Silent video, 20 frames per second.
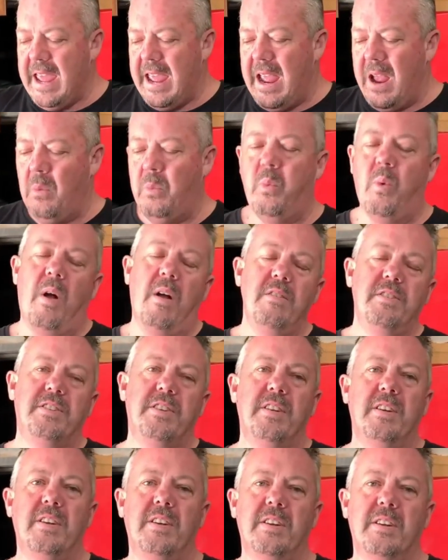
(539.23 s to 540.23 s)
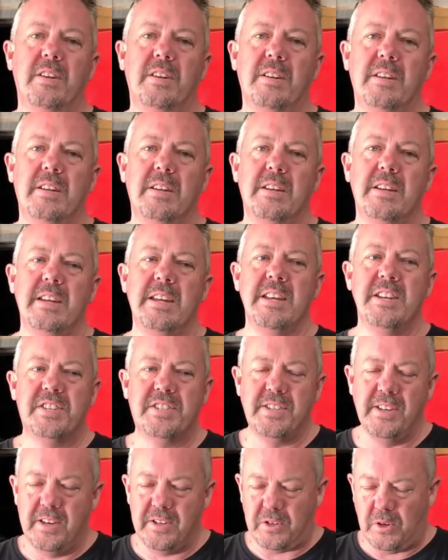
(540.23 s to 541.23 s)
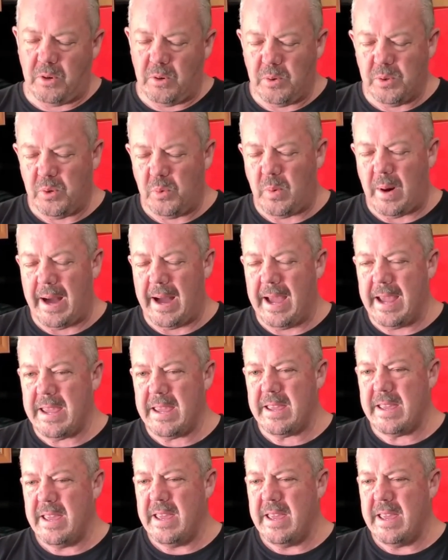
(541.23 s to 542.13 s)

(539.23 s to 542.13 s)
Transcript: It won't insert all the way.